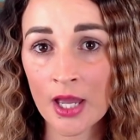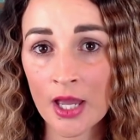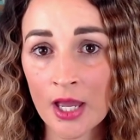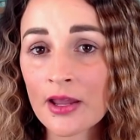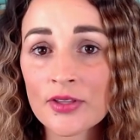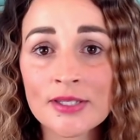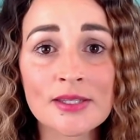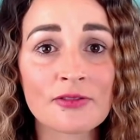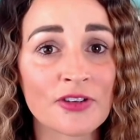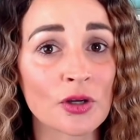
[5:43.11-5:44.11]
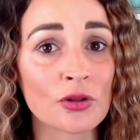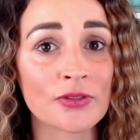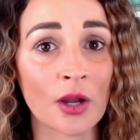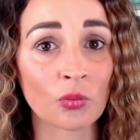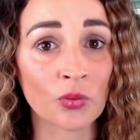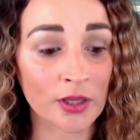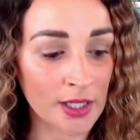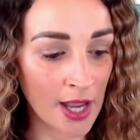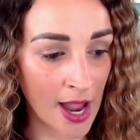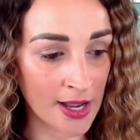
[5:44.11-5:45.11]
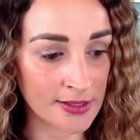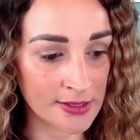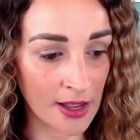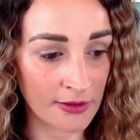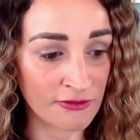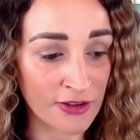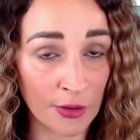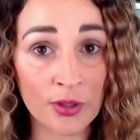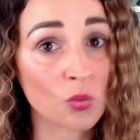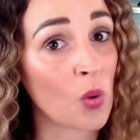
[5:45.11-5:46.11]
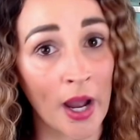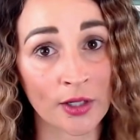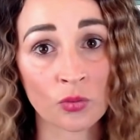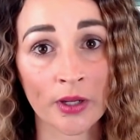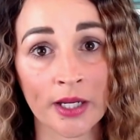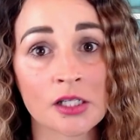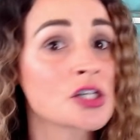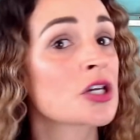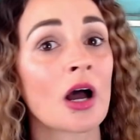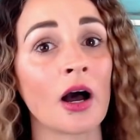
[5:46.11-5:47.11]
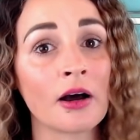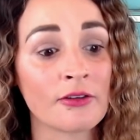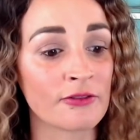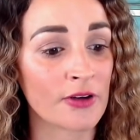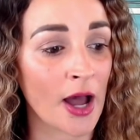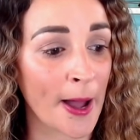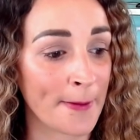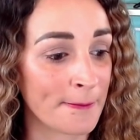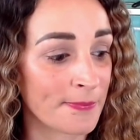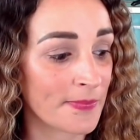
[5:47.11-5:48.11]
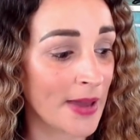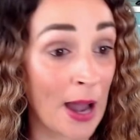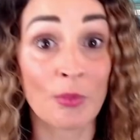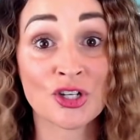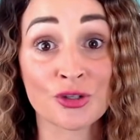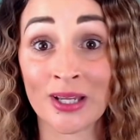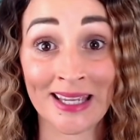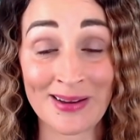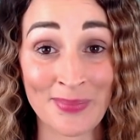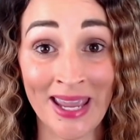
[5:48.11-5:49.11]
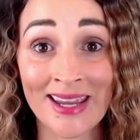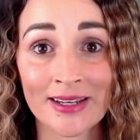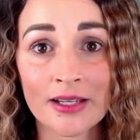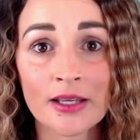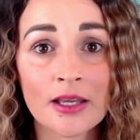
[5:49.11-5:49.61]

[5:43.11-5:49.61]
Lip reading: Now, this is a field that really has a very wide range of how much you can get paid.